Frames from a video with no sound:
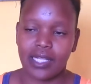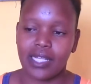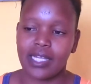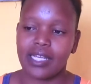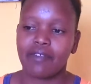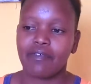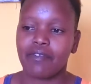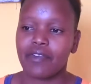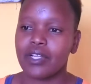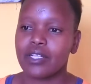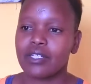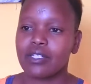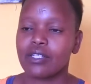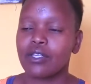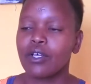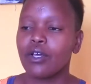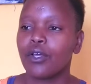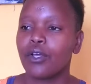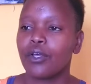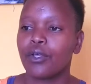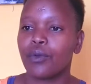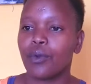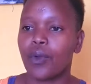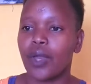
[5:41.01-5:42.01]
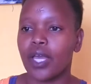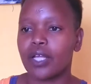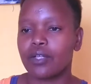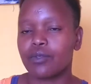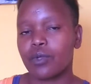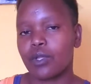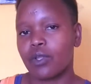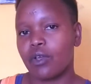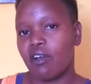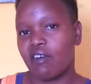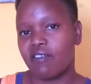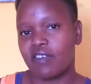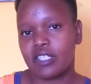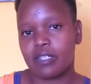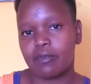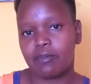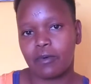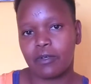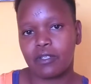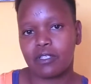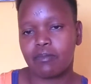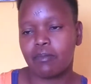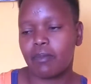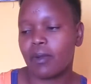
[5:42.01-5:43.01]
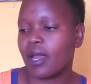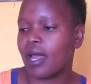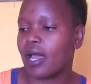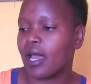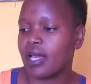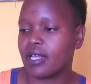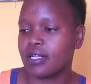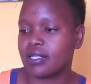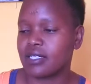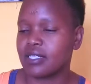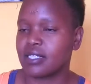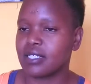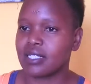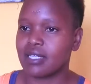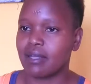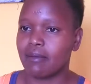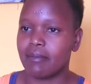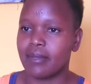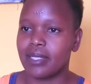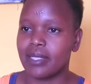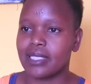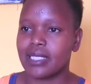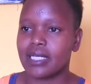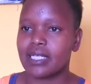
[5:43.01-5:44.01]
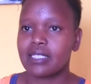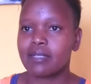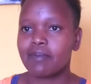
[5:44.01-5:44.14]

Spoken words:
The difference you get when you have a sports bra is just amazing.